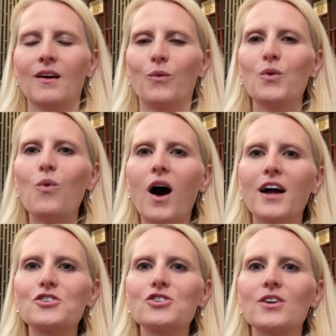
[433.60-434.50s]
We
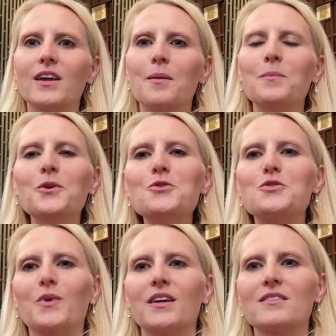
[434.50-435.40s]
watch in
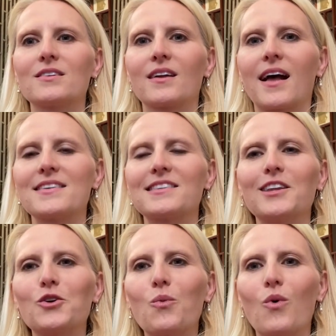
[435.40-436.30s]
amusement as
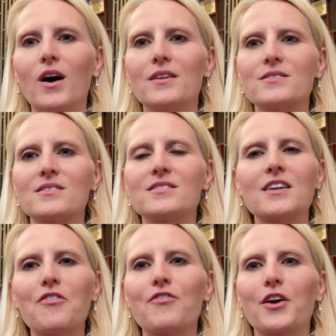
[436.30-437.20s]
little ones
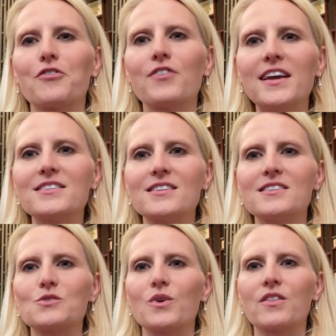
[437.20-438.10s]
stuff their
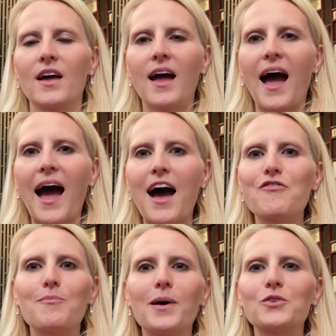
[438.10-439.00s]
faces with
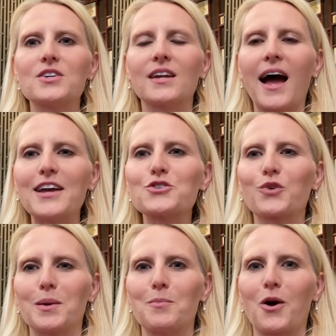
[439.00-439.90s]
half-melted ice
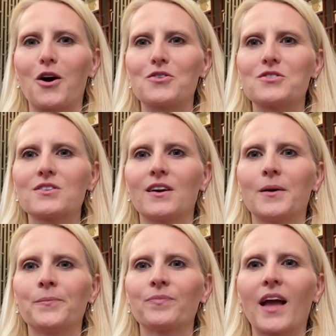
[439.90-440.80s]
cream bars
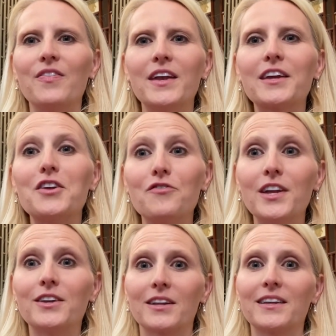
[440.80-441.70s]
and then
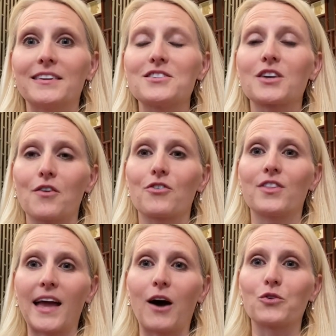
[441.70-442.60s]
conveniently discover
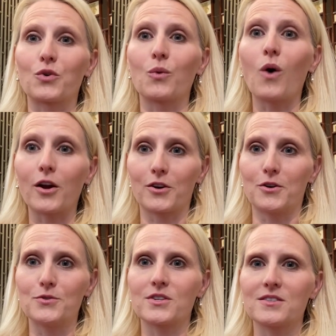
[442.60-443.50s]
the outdoor water
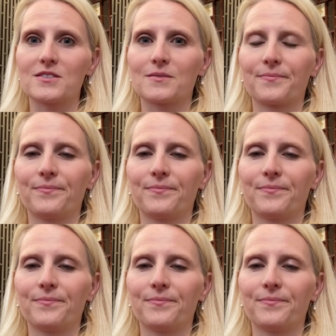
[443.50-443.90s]
hoses.